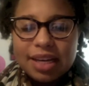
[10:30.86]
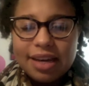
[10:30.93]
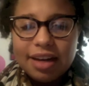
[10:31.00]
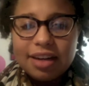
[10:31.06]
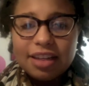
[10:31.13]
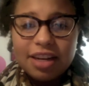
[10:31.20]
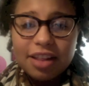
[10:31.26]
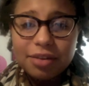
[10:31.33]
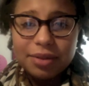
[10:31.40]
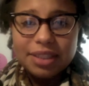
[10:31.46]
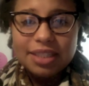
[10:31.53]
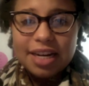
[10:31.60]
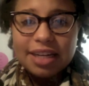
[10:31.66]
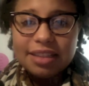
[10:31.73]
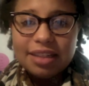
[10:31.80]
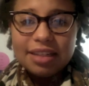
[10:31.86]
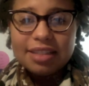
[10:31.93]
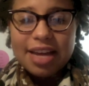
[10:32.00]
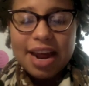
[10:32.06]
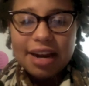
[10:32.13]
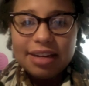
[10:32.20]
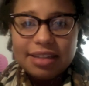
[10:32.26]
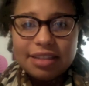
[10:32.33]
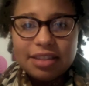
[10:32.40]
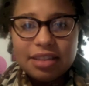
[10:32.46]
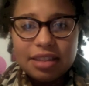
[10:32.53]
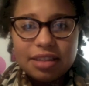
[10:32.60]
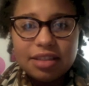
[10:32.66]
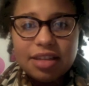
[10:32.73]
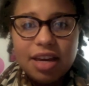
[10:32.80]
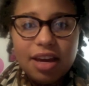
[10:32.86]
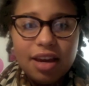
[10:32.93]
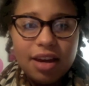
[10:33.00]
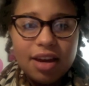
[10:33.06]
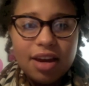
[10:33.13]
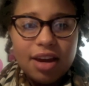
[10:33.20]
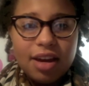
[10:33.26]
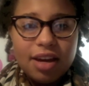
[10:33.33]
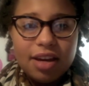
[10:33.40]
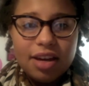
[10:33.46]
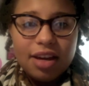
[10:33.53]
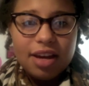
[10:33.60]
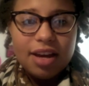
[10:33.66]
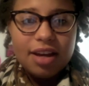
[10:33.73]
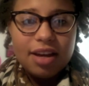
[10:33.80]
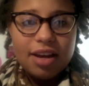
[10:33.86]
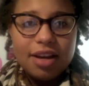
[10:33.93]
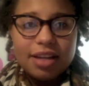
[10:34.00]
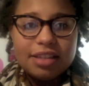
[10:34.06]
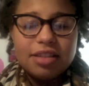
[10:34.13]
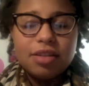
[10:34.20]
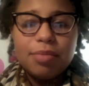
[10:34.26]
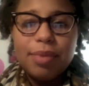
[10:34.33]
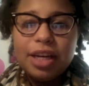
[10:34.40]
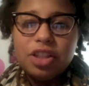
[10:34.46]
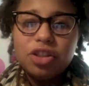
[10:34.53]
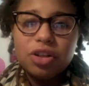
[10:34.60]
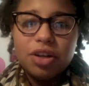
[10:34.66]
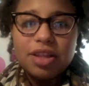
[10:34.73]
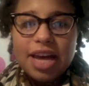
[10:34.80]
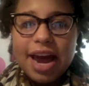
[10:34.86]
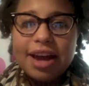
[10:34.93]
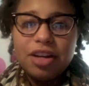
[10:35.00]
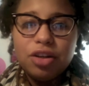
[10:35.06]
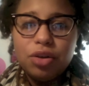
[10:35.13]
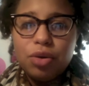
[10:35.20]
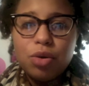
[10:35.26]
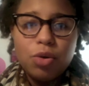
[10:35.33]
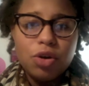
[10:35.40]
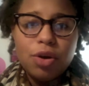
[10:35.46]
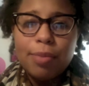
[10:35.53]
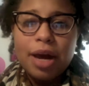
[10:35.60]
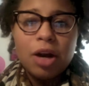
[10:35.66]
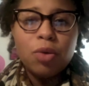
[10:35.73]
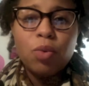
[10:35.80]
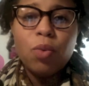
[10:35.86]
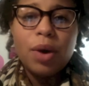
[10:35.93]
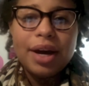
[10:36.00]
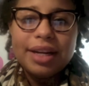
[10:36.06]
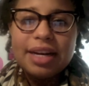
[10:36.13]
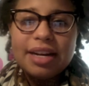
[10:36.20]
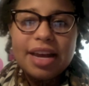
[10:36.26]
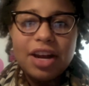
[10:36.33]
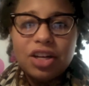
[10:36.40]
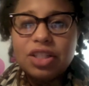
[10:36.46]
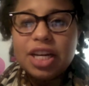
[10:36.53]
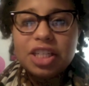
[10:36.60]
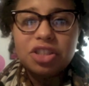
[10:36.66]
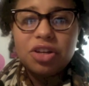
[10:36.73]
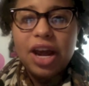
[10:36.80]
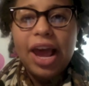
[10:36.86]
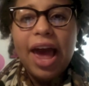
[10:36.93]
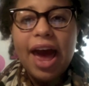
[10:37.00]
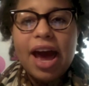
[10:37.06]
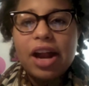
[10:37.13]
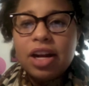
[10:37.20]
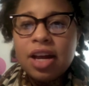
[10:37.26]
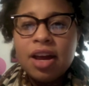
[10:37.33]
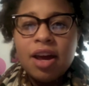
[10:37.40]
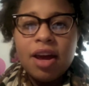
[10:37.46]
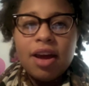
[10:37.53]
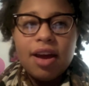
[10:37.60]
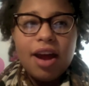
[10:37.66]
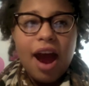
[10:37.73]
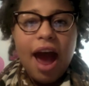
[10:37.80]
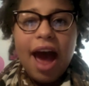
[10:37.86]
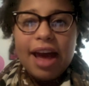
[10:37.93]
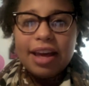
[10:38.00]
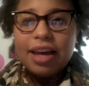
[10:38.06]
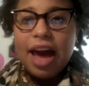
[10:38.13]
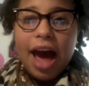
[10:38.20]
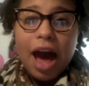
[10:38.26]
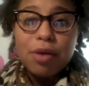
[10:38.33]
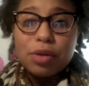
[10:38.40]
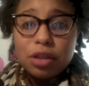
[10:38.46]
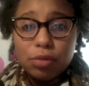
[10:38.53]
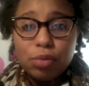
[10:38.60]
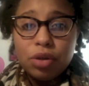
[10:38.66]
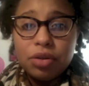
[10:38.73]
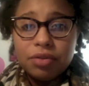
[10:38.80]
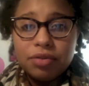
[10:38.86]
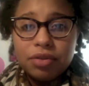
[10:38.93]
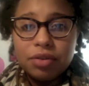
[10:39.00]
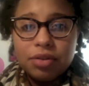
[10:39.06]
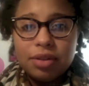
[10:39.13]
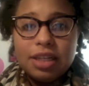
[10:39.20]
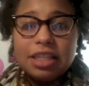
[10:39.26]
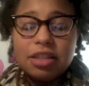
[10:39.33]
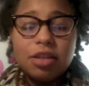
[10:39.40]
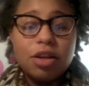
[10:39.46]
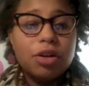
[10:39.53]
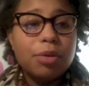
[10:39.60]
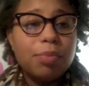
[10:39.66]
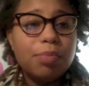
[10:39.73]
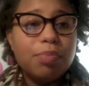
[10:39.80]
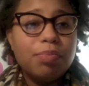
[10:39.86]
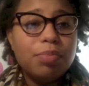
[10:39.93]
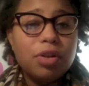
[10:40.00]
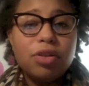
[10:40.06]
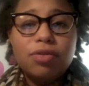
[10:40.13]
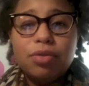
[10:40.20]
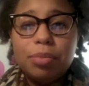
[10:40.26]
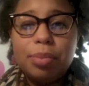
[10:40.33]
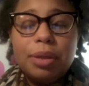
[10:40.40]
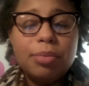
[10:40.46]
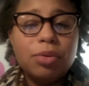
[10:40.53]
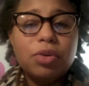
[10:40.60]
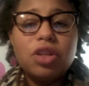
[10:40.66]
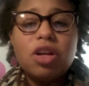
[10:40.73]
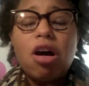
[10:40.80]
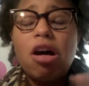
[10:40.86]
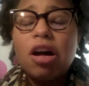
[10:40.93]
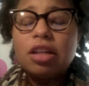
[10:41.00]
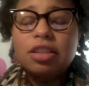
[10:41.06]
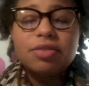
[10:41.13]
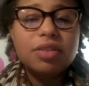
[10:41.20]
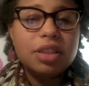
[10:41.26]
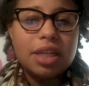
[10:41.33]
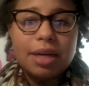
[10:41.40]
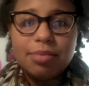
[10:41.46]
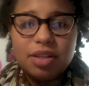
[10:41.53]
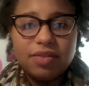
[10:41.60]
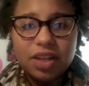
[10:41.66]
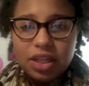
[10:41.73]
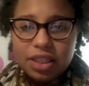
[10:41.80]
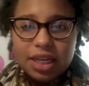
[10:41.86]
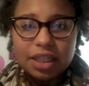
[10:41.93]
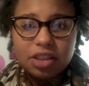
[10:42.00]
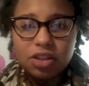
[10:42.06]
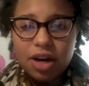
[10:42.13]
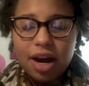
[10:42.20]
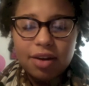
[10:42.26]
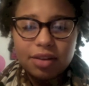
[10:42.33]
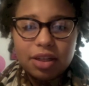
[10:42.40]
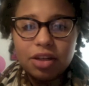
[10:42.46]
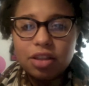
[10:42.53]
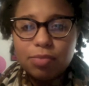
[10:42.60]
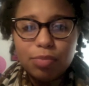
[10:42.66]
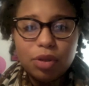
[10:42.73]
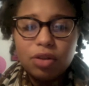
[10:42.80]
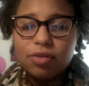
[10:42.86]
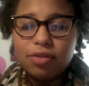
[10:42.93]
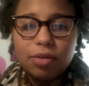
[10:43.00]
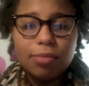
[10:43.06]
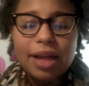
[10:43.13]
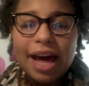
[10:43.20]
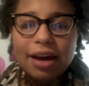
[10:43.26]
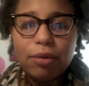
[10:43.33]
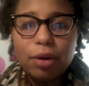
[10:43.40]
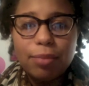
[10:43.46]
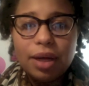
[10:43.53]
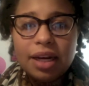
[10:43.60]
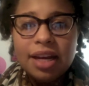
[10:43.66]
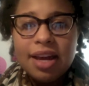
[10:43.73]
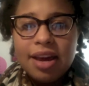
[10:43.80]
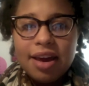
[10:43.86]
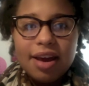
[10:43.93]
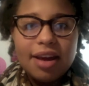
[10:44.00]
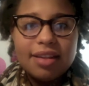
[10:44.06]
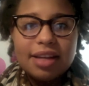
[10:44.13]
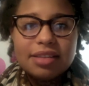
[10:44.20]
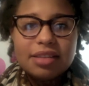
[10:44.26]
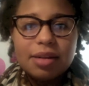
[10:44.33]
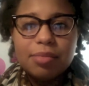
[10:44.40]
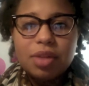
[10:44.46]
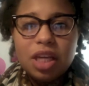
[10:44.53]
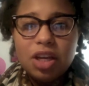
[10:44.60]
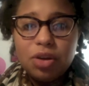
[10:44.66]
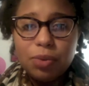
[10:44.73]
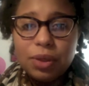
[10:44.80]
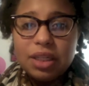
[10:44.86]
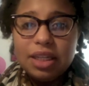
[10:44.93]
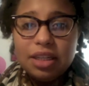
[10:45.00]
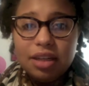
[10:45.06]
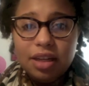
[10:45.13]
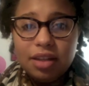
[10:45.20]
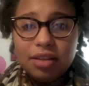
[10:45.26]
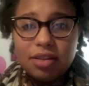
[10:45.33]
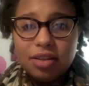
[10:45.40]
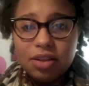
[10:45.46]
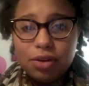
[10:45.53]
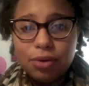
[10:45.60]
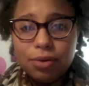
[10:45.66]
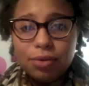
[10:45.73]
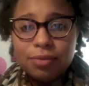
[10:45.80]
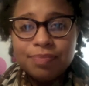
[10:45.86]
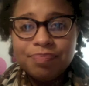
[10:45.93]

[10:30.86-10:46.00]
And another reason I did that is to make sure that I knew no matter what hair texture I had, I was beautiful, because there are beautiful people with all different types of hair texture out there, beautiful black women, and that's something you really need to,